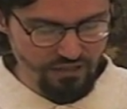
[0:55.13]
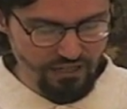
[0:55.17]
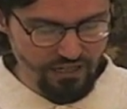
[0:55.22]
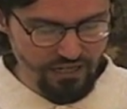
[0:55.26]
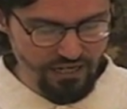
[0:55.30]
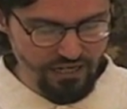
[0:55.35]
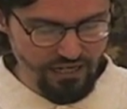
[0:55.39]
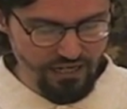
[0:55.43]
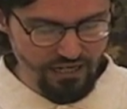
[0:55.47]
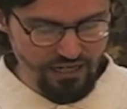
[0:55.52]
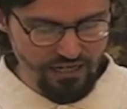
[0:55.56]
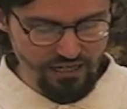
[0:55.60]

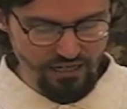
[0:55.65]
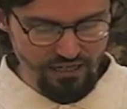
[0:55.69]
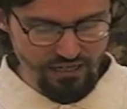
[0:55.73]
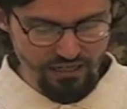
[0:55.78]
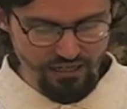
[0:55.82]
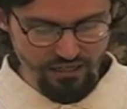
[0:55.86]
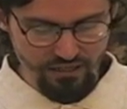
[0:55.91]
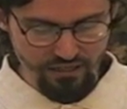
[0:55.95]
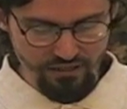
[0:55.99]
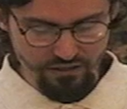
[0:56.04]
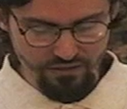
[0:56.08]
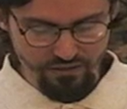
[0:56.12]

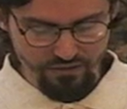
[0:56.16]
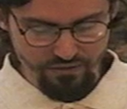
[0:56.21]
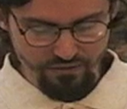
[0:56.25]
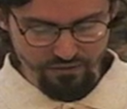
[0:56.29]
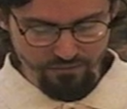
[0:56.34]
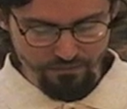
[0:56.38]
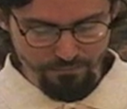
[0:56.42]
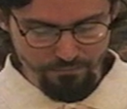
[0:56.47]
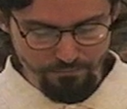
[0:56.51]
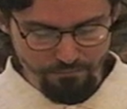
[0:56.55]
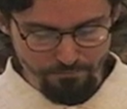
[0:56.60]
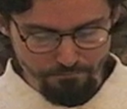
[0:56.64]
Uh,
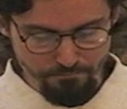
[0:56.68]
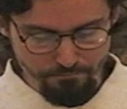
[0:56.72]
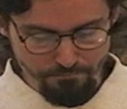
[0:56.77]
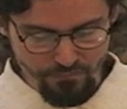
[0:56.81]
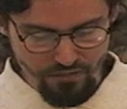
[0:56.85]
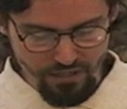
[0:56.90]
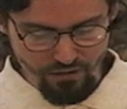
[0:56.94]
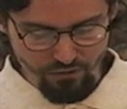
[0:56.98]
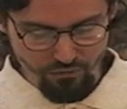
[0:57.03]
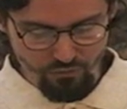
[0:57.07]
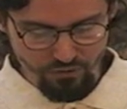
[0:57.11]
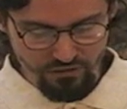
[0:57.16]

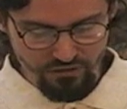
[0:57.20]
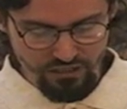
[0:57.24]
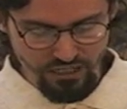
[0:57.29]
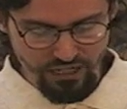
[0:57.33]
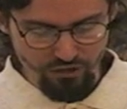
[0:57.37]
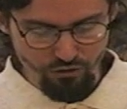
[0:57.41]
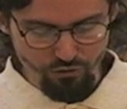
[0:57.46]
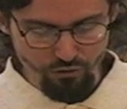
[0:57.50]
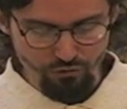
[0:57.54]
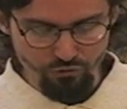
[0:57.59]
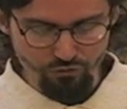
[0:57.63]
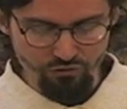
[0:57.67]

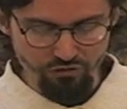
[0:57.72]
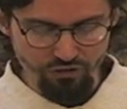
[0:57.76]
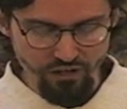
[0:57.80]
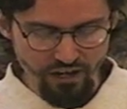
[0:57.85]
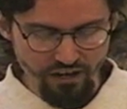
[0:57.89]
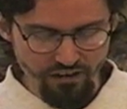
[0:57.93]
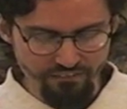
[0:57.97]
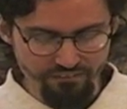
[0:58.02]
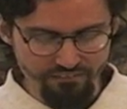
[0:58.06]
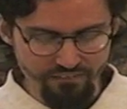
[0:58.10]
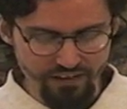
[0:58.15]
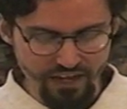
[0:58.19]

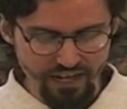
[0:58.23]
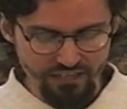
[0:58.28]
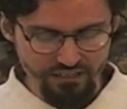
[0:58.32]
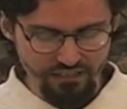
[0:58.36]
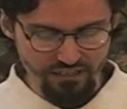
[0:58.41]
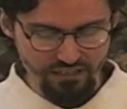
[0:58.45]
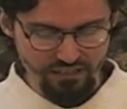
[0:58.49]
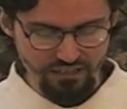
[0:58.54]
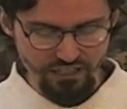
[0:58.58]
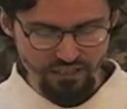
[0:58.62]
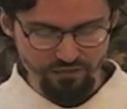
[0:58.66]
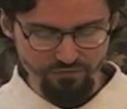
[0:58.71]

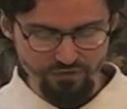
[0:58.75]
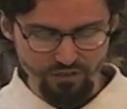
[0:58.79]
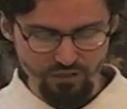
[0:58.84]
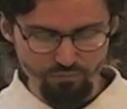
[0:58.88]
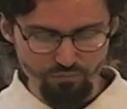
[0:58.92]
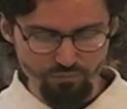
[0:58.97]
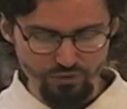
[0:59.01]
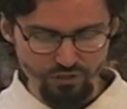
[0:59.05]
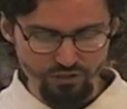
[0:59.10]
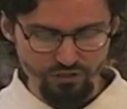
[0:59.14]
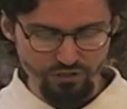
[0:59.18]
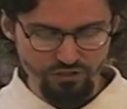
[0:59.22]
and Even the
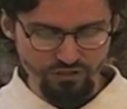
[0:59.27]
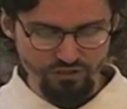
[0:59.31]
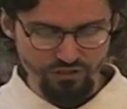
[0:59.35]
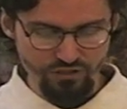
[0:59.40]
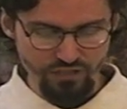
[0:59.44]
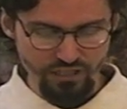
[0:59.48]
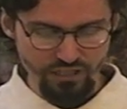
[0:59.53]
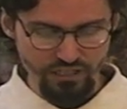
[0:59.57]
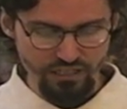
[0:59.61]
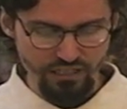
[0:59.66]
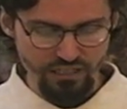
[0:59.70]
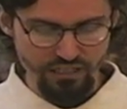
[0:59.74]
birds
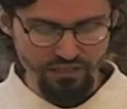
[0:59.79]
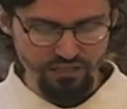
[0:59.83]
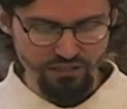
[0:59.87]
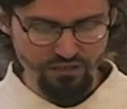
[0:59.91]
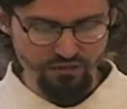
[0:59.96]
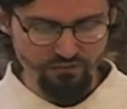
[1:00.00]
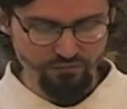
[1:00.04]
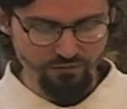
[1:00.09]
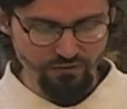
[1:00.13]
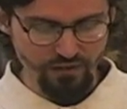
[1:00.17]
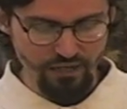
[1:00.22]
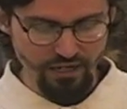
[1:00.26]

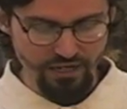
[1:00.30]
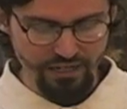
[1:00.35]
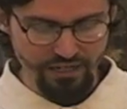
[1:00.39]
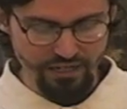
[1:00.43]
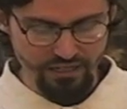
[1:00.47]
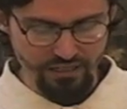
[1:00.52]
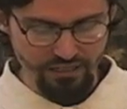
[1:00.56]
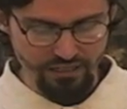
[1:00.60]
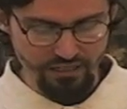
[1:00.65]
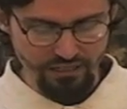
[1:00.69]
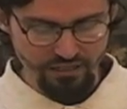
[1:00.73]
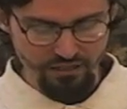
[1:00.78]
in
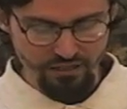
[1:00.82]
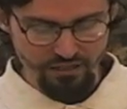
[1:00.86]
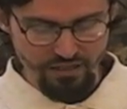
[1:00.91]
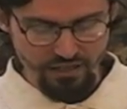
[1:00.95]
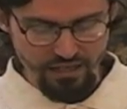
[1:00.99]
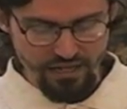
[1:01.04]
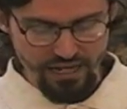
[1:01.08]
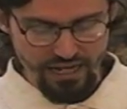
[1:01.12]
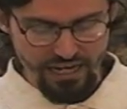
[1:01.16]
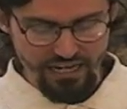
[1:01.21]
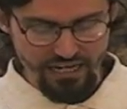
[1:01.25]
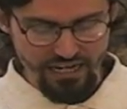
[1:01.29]
flying,
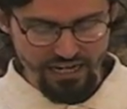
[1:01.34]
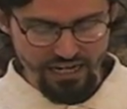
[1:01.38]
and